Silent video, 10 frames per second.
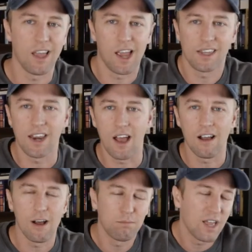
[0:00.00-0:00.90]
like, you know,
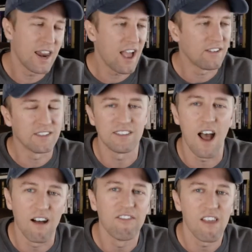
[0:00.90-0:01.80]
how it played out and
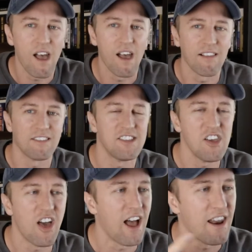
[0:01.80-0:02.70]
stuff. Yeah, let's
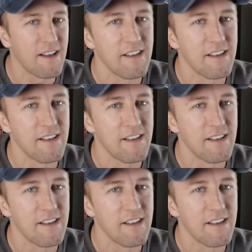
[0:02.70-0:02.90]
do that.